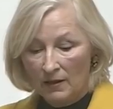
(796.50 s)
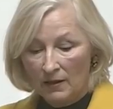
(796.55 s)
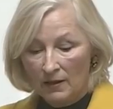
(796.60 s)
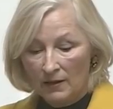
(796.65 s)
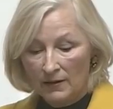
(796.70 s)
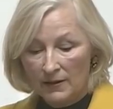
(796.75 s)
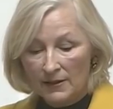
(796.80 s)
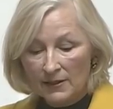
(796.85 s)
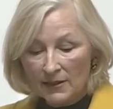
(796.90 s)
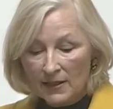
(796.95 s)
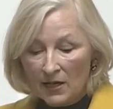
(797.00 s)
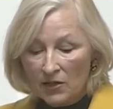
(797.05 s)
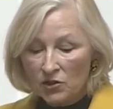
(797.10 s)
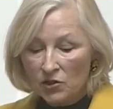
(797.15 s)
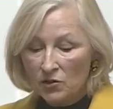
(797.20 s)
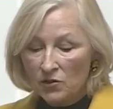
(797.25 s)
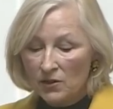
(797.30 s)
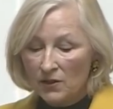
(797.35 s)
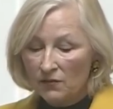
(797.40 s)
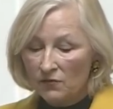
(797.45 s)

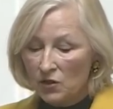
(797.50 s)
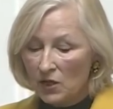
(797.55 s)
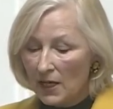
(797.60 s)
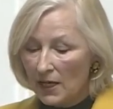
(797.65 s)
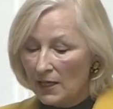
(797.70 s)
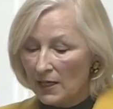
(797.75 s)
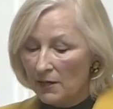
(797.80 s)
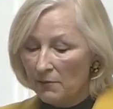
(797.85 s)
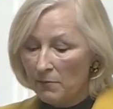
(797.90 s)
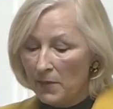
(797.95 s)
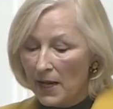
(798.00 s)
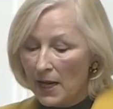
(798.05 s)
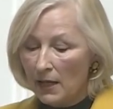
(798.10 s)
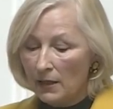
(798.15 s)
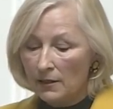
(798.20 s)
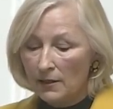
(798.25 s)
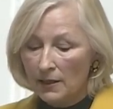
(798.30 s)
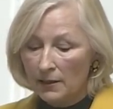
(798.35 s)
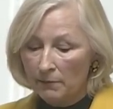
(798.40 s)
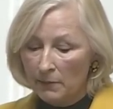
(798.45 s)
Discussions of taking
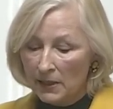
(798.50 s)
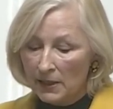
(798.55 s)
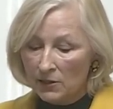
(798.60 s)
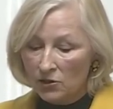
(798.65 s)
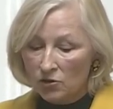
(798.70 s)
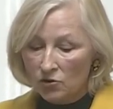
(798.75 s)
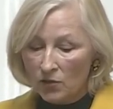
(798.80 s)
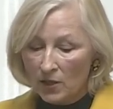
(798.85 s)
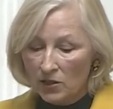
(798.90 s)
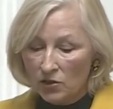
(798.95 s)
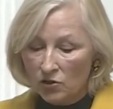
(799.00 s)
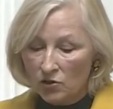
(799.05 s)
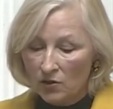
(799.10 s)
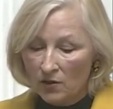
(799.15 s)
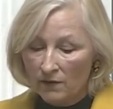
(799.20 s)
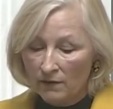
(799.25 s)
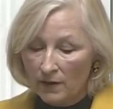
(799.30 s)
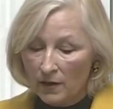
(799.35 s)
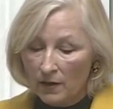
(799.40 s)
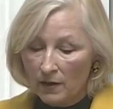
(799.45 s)
back the
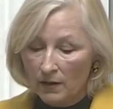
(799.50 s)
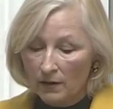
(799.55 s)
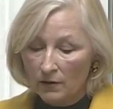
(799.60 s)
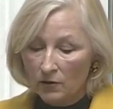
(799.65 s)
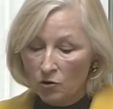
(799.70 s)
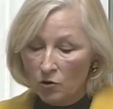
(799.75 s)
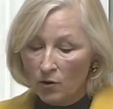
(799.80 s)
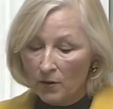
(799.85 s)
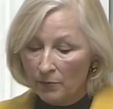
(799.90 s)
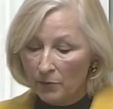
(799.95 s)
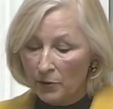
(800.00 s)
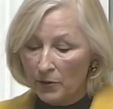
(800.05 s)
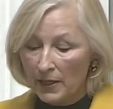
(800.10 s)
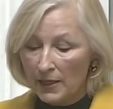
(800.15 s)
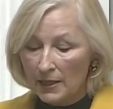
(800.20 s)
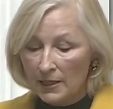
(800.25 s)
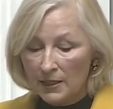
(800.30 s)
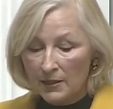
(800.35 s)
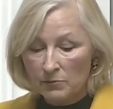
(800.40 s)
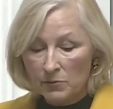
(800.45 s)
administration of our corporate
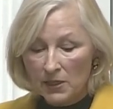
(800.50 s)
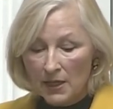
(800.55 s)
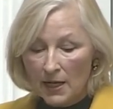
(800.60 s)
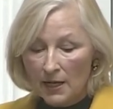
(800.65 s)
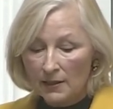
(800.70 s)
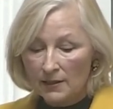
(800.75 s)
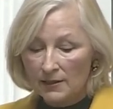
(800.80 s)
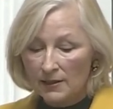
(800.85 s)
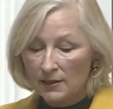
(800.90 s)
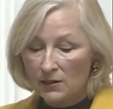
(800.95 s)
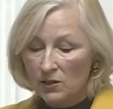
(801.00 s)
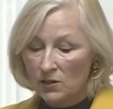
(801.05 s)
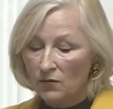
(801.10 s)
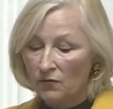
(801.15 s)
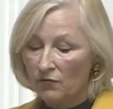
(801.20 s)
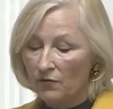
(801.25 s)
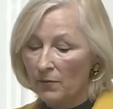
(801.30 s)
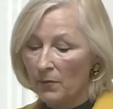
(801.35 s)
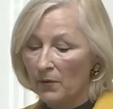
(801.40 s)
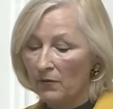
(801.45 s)
income tax
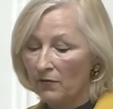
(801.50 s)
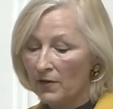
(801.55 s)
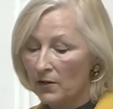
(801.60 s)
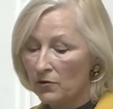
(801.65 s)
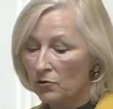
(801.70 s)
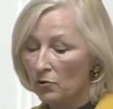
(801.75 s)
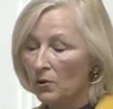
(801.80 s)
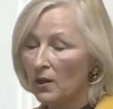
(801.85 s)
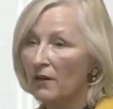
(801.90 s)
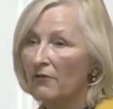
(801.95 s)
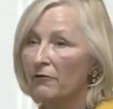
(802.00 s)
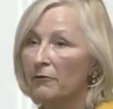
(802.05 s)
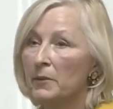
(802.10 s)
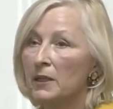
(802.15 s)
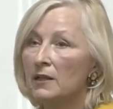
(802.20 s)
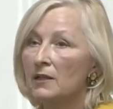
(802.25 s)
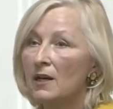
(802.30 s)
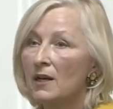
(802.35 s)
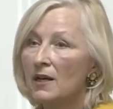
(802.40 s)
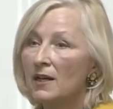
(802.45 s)
system from the federal
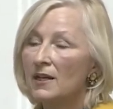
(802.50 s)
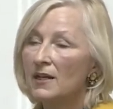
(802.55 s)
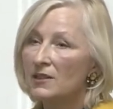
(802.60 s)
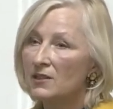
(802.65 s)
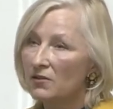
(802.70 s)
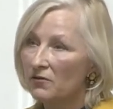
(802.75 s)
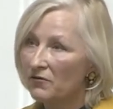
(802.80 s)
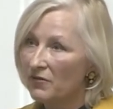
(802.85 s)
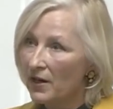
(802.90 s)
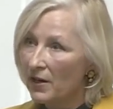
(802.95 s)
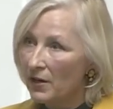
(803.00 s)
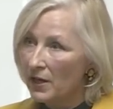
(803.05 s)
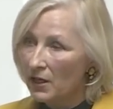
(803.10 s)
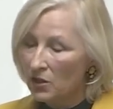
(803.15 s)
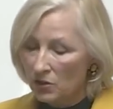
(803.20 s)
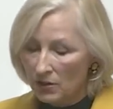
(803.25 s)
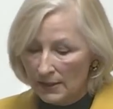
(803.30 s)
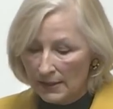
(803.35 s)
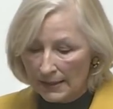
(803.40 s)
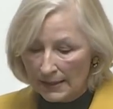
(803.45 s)
government is a very
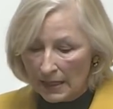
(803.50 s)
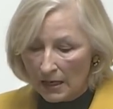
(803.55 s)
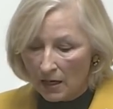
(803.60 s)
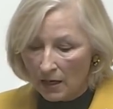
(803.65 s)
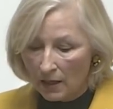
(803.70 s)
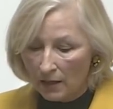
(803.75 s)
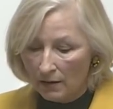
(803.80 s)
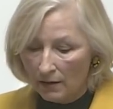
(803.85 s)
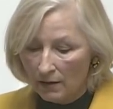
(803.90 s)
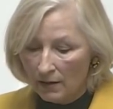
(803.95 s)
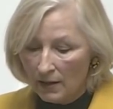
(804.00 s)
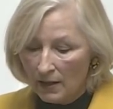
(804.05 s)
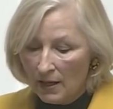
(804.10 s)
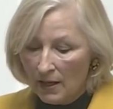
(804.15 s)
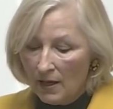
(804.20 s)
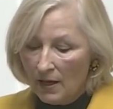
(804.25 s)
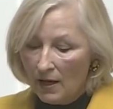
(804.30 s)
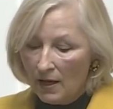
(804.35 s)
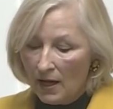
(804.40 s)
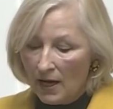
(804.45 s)
good sign.
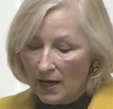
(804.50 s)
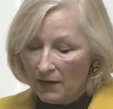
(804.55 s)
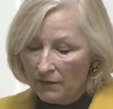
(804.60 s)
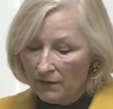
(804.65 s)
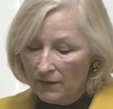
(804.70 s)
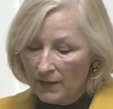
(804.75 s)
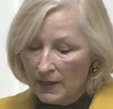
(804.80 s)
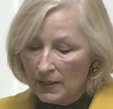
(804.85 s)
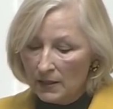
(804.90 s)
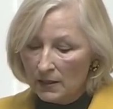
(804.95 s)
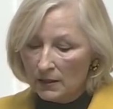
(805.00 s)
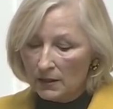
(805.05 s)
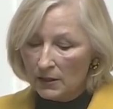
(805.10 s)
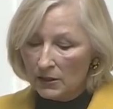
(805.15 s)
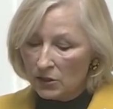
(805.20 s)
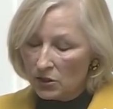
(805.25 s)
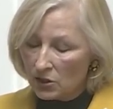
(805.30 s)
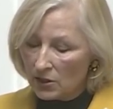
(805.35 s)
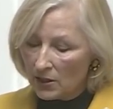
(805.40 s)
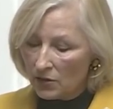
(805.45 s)
I feel
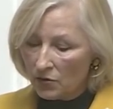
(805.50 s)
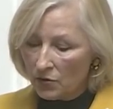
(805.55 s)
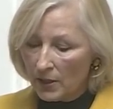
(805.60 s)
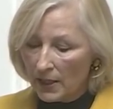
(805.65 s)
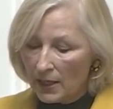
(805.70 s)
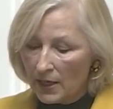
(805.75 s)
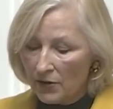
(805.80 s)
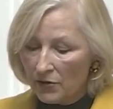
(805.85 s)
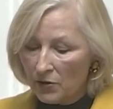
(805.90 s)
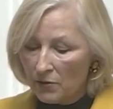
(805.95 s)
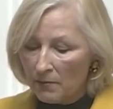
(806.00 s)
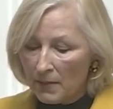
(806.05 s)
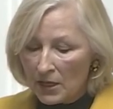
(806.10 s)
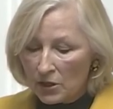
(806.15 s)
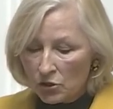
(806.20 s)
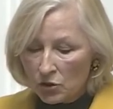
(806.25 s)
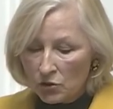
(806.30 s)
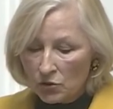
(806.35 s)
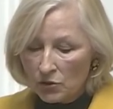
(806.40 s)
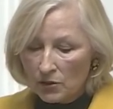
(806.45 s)
considering other
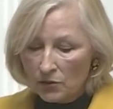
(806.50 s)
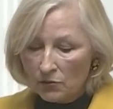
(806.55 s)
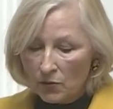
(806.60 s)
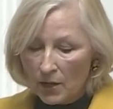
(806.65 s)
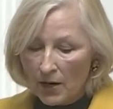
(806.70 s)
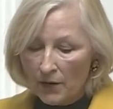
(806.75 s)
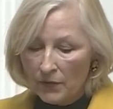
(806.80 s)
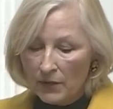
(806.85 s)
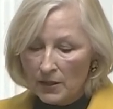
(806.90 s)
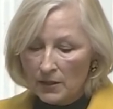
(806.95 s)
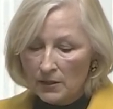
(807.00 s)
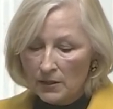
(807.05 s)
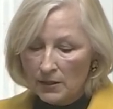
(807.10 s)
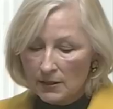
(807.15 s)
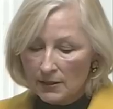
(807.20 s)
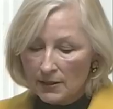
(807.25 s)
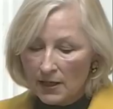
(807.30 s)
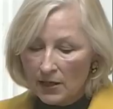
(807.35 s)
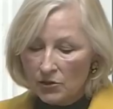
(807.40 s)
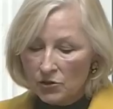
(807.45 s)
measures around the
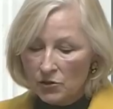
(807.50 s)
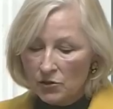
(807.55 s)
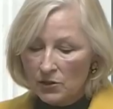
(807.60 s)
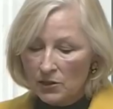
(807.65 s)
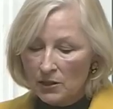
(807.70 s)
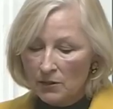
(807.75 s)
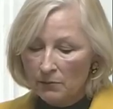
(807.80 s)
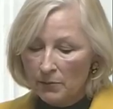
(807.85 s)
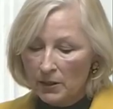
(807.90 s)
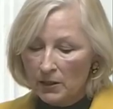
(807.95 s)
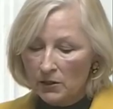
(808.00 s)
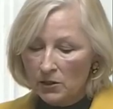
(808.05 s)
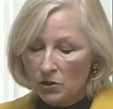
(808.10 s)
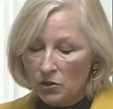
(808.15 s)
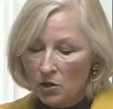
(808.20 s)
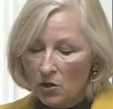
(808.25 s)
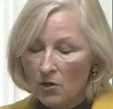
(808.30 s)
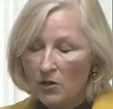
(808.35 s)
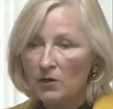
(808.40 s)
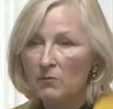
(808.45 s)
discussions to build
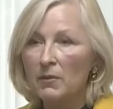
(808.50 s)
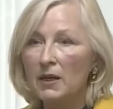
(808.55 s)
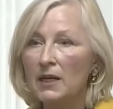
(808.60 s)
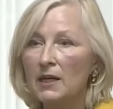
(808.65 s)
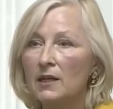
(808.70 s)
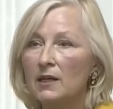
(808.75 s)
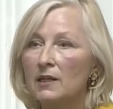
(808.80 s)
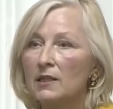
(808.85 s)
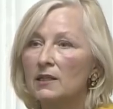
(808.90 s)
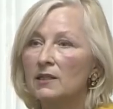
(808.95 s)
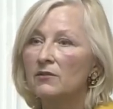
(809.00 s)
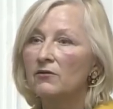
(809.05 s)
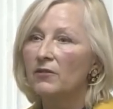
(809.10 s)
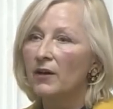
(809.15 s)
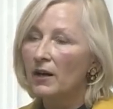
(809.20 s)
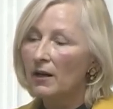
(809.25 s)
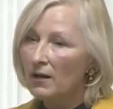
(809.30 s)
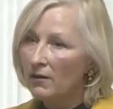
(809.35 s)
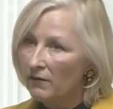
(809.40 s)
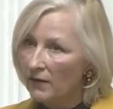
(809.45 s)
autonomy is
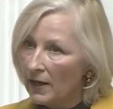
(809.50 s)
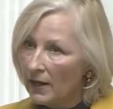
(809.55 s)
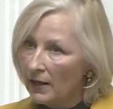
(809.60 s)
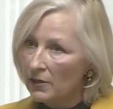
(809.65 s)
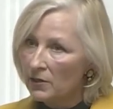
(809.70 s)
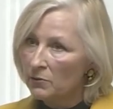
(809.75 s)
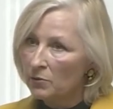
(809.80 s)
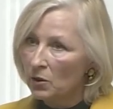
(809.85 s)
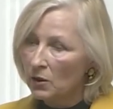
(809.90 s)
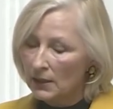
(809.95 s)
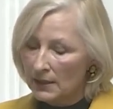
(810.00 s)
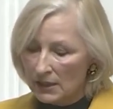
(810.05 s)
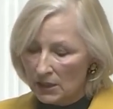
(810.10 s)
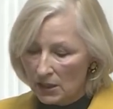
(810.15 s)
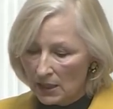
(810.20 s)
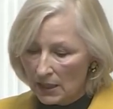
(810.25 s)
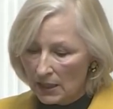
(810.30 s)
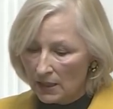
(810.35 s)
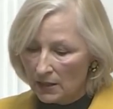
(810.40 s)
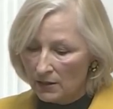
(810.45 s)
very valuable
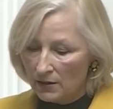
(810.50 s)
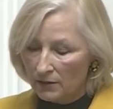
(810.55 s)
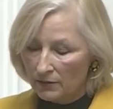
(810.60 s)
indeed.